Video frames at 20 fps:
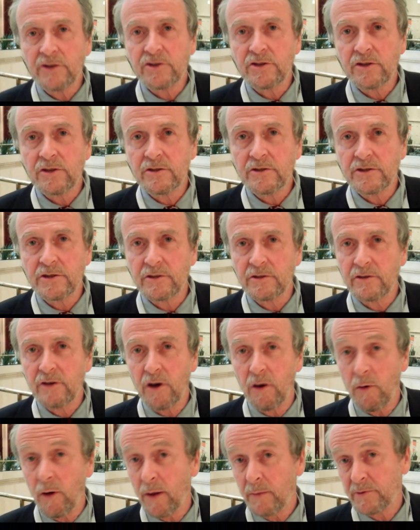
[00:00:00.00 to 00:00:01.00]
managers
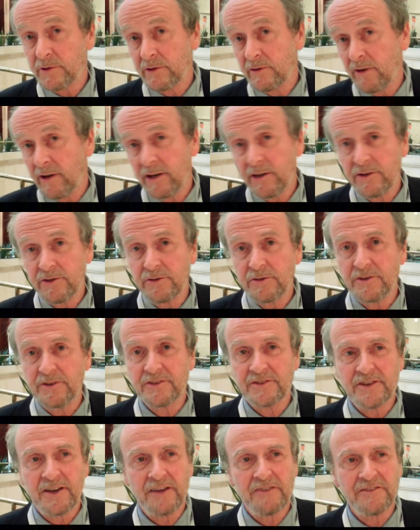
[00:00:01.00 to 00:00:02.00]
and co-ops and credit
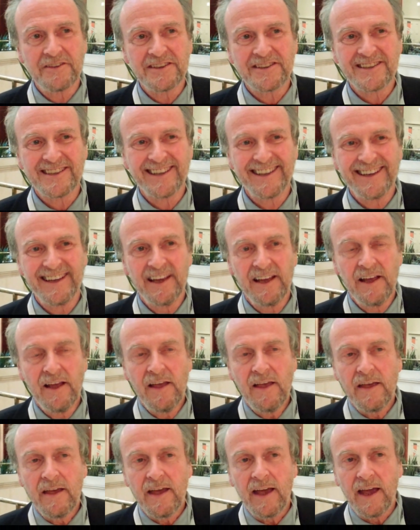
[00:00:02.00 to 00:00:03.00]
unions, obviously.
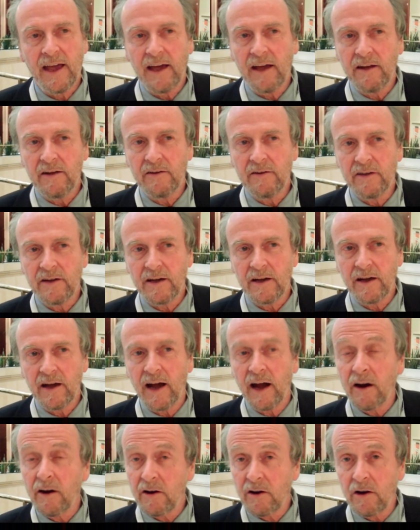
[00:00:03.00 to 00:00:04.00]
And
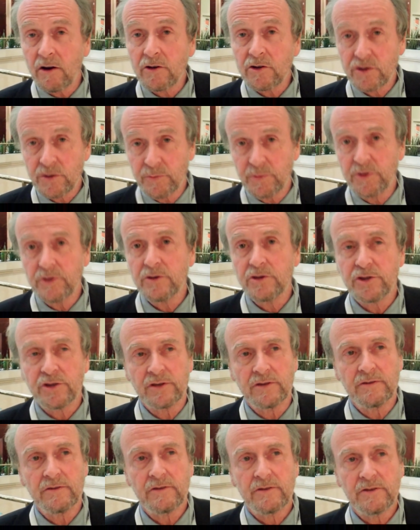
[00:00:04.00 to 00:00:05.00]
our
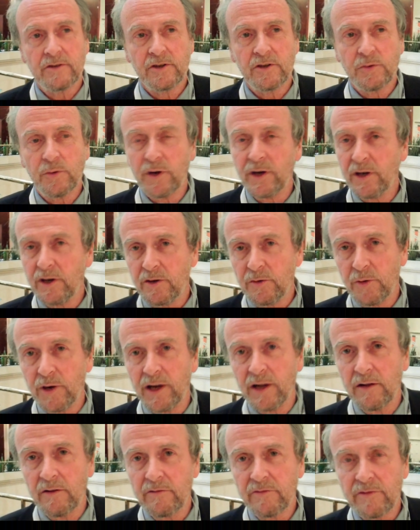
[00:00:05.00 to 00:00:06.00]
contribution to 2012
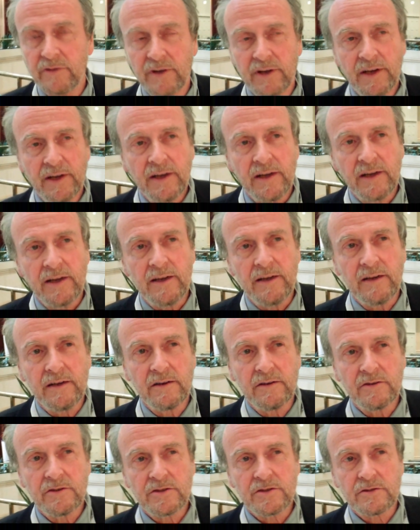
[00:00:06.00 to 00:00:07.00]

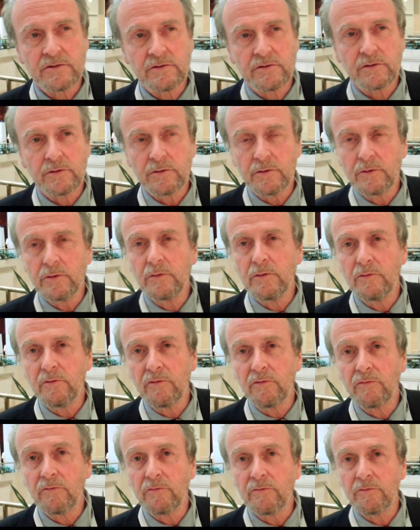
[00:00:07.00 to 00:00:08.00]
is to
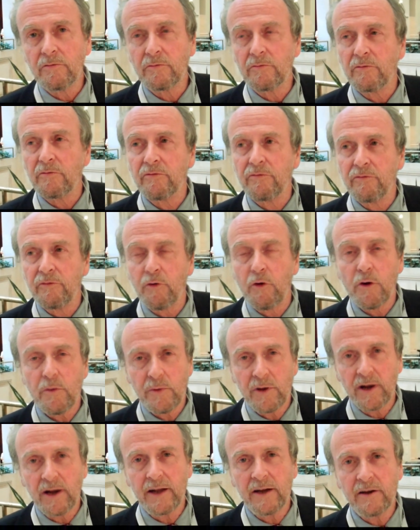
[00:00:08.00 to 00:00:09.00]

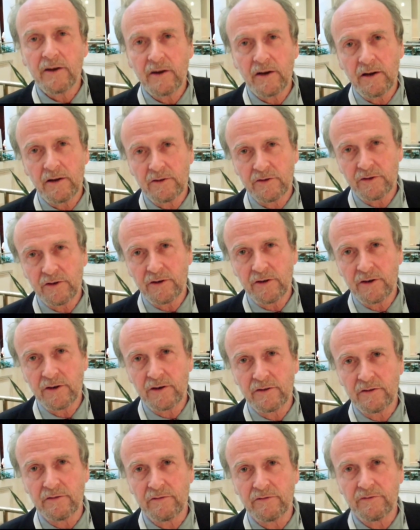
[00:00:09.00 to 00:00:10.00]
formulate an
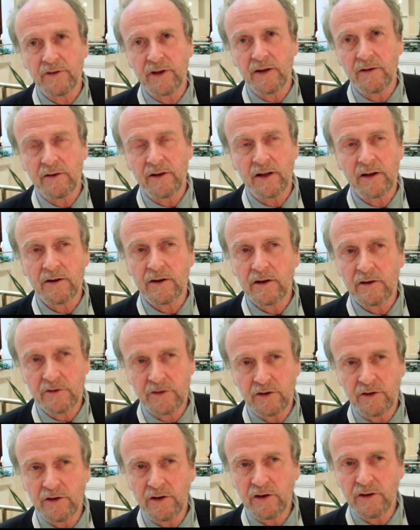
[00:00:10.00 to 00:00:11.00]
alternative
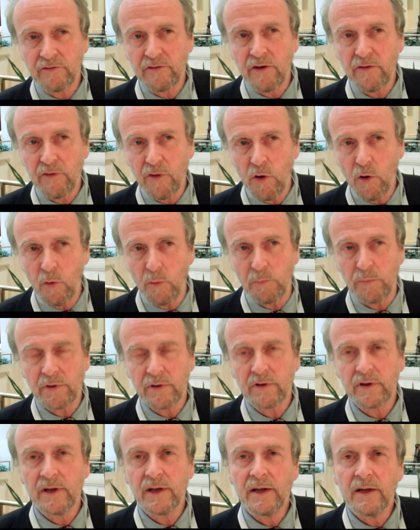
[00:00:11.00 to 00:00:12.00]
of
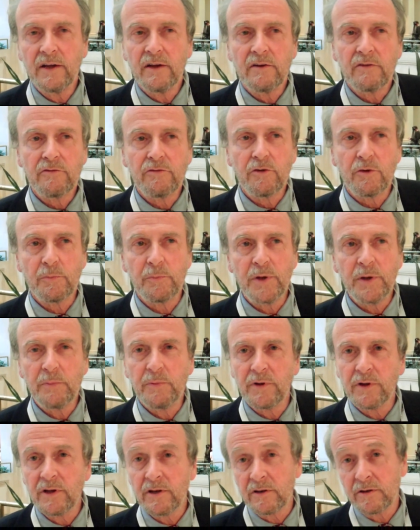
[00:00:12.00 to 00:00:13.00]
hope for
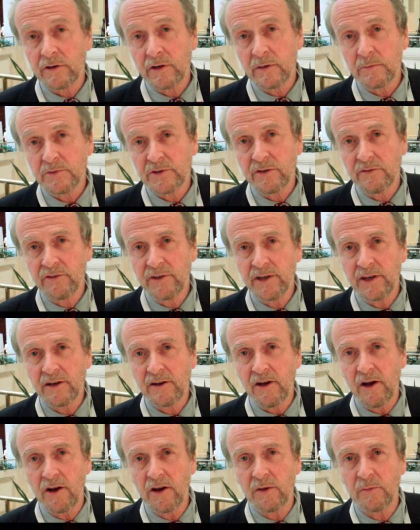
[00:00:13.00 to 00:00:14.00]
people in terms of
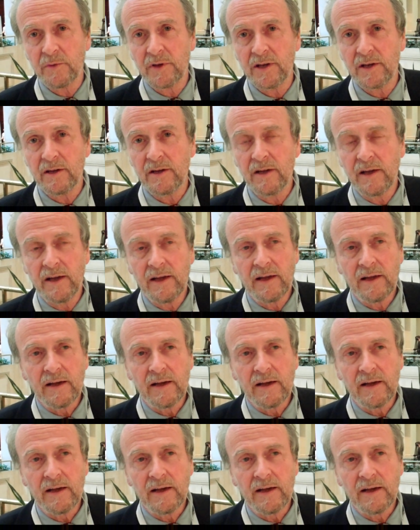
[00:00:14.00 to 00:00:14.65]
the economy,